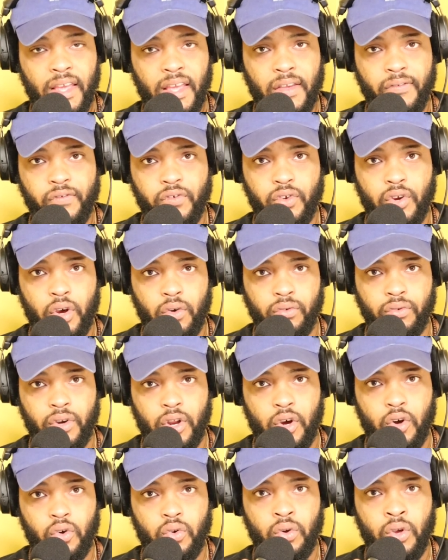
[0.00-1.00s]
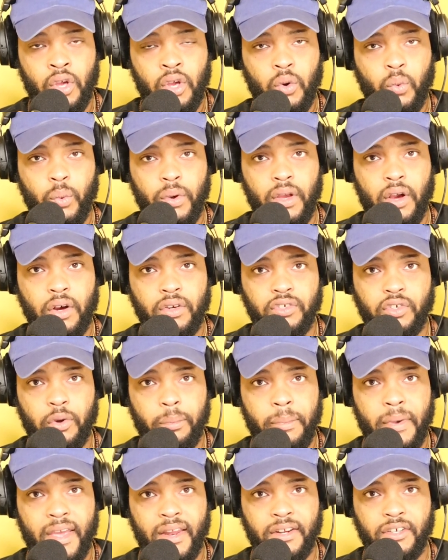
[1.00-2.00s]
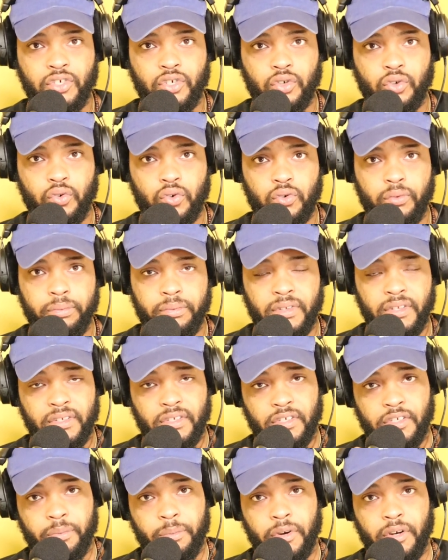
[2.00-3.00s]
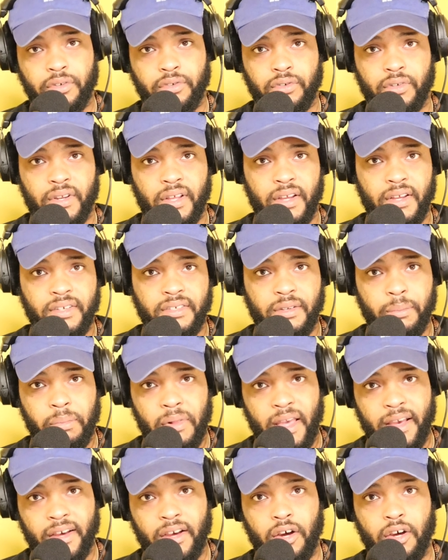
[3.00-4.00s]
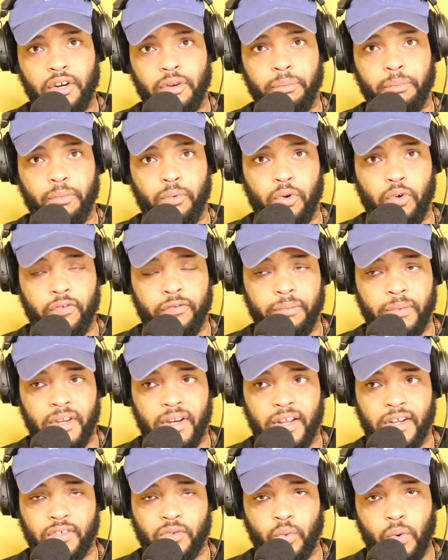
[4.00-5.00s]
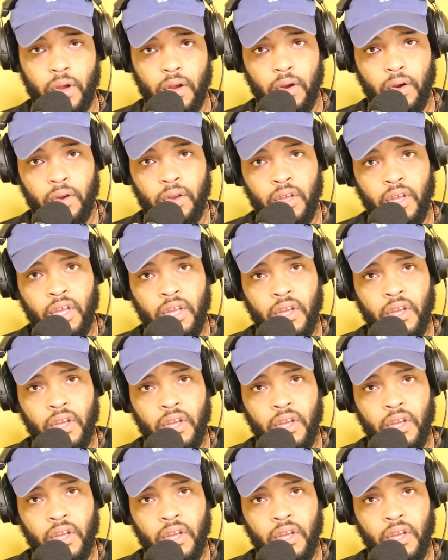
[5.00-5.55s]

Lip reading: If you don't know, we also manage a group. This is Spiritual does, the Black Honor Movement as well.